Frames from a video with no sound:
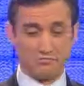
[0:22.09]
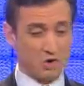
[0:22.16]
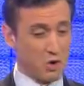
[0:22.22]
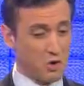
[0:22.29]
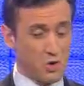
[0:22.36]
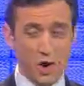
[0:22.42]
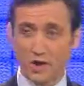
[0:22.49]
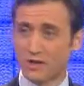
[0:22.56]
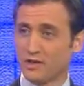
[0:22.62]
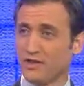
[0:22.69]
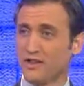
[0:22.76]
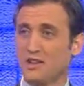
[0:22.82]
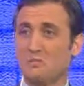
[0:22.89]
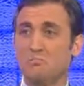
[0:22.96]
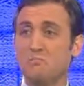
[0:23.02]
No question
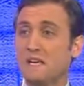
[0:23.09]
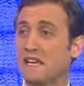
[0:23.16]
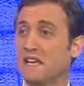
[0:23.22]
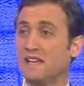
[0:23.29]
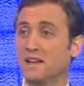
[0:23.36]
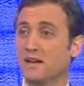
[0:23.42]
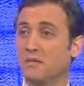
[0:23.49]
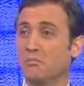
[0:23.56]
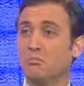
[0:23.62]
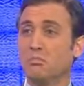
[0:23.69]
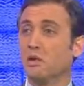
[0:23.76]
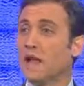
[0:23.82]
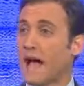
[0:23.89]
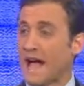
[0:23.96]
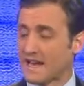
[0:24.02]
that the media
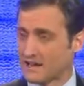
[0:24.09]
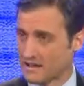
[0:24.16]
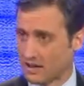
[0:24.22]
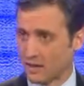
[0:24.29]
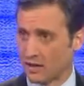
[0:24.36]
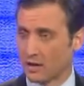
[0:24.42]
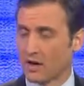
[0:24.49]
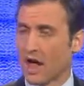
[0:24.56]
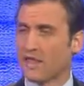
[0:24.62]
blasted her,